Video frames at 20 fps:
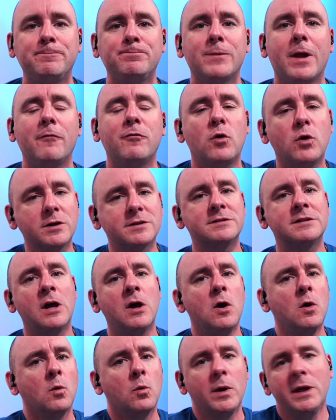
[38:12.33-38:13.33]
Of course,
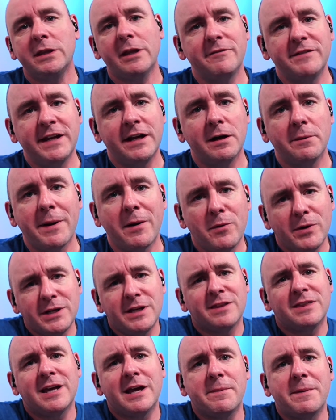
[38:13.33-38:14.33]
we'd love to hear about what you
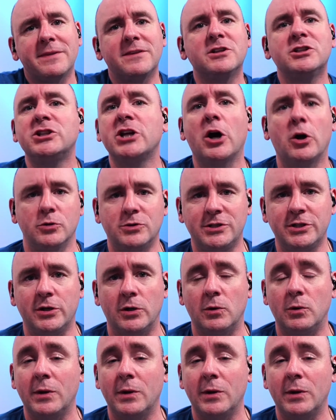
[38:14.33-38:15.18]
think about the show, too.